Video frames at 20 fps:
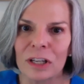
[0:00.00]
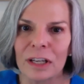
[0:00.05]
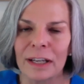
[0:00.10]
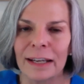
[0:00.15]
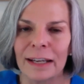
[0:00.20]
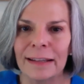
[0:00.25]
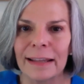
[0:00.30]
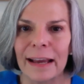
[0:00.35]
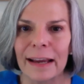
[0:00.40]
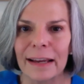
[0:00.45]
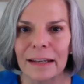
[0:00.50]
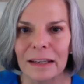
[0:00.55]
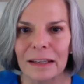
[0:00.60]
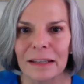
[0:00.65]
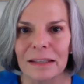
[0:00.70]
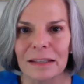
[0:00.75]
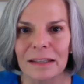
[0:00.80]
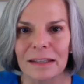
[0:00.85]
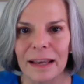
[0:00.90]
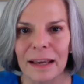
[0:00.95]
and that
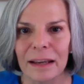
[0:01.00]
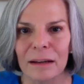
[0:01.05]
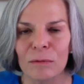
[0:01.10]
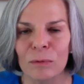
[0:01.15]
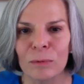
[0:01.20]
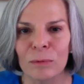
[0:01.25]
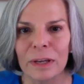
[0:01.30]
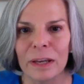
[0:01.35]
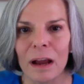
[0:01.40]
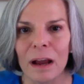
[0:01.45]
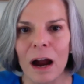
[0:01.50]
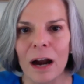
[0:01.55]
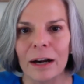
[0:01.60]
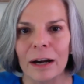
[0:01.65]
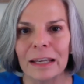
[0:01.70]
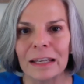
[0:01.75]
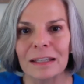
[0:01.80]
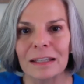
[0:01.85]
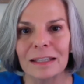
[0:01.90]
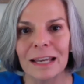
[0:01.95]
is that we are
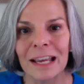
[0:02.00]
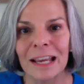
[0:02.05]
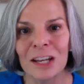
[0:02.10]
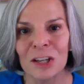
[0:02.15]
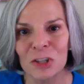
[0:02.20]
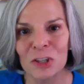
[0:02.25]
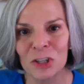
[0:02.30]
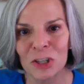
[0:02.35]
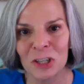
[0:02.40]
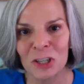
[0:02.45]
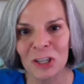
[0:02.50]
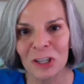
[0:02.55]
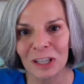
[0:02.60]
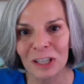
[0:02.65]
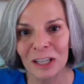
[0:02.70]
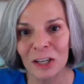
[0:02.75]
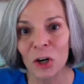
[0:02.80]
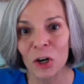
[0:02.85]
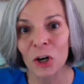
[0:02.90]
intentionally